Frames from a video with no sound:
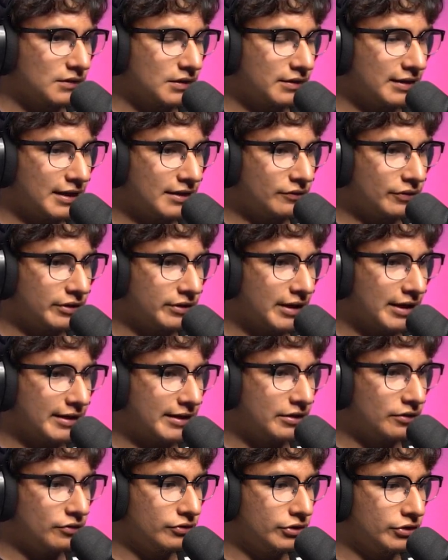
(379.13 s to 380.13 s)
That that
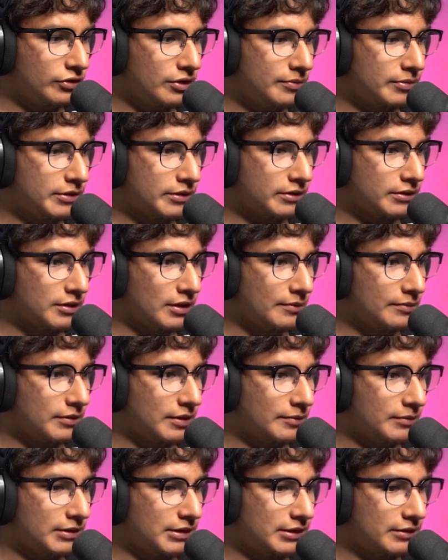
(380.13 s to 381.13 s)
killed you. I'm dead. I'm
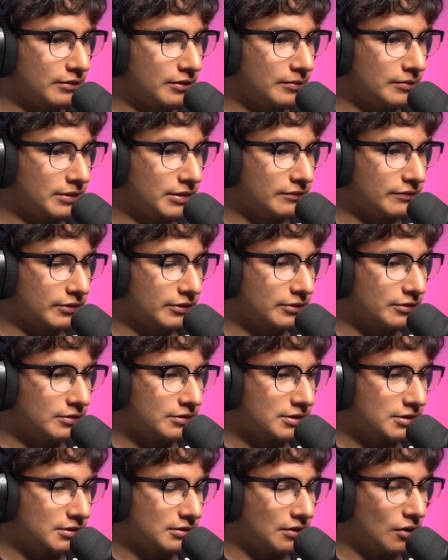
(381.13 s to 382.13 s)
I'm I'm leaving.
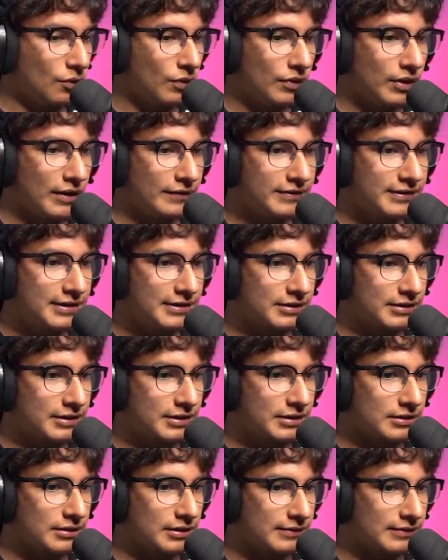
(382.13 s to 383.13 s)
See. Oh wait, I have to get the
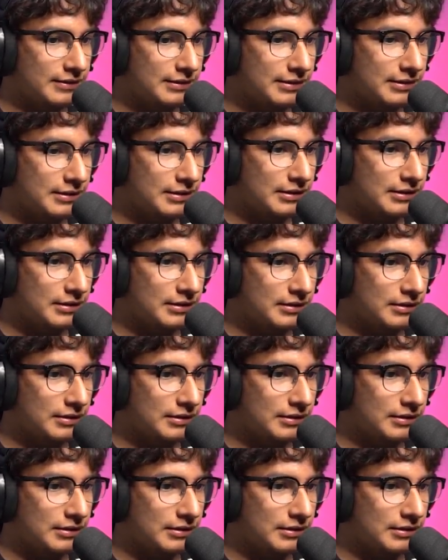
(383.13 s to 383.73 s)
key. I have to get the key.